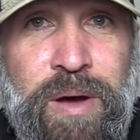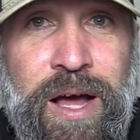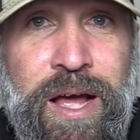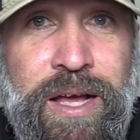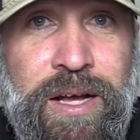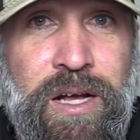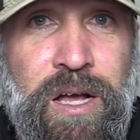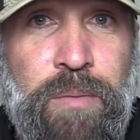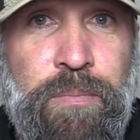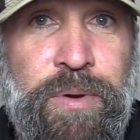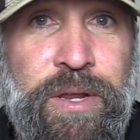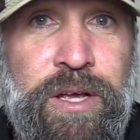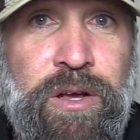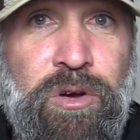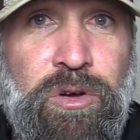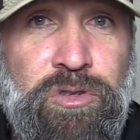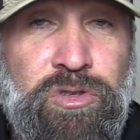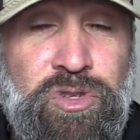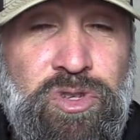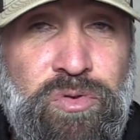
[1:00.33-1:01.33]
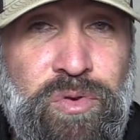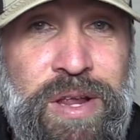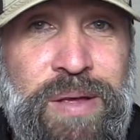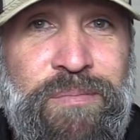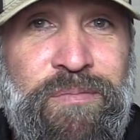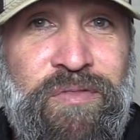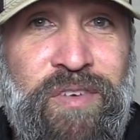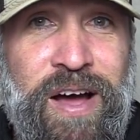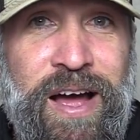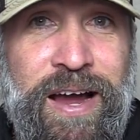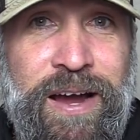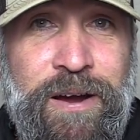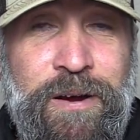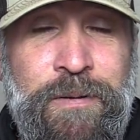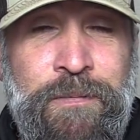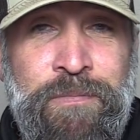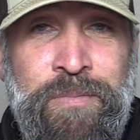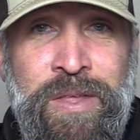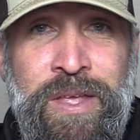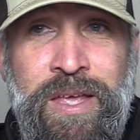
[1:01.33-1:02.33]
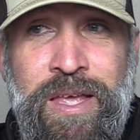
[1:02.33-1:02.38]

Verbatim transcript: by a company called Streemfire,